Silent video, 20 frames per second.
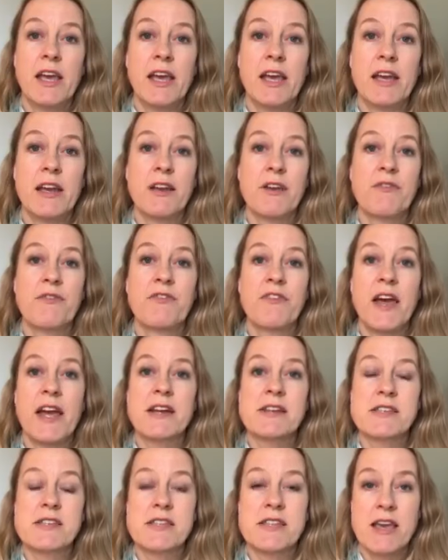It
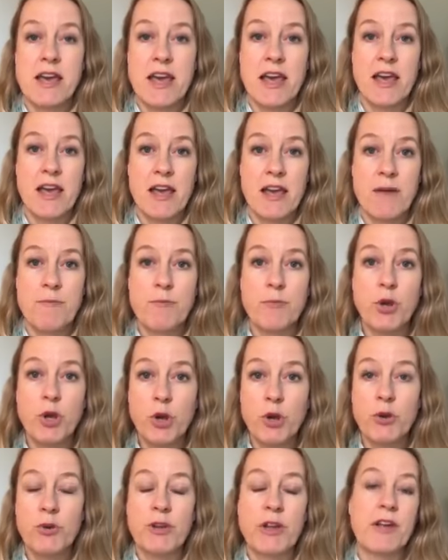affects their
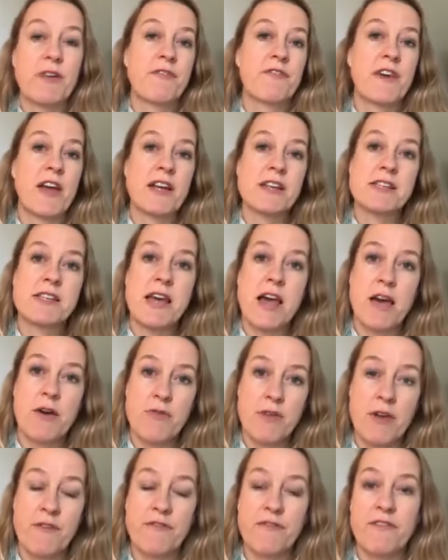mood, it affects how
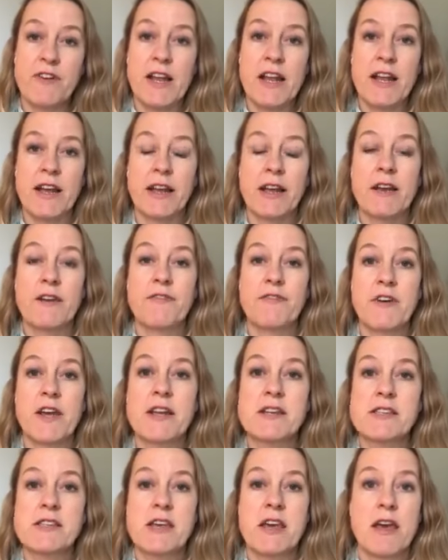they're feeling, it
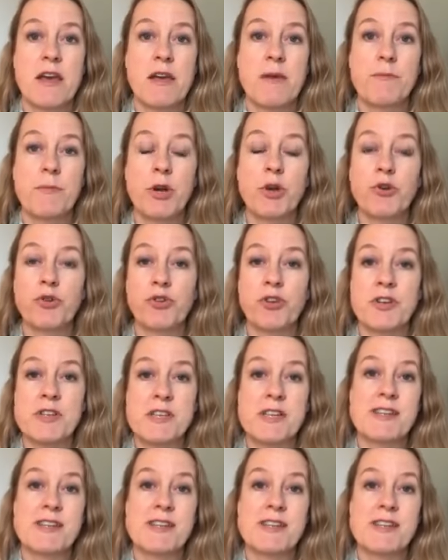affects their emotions.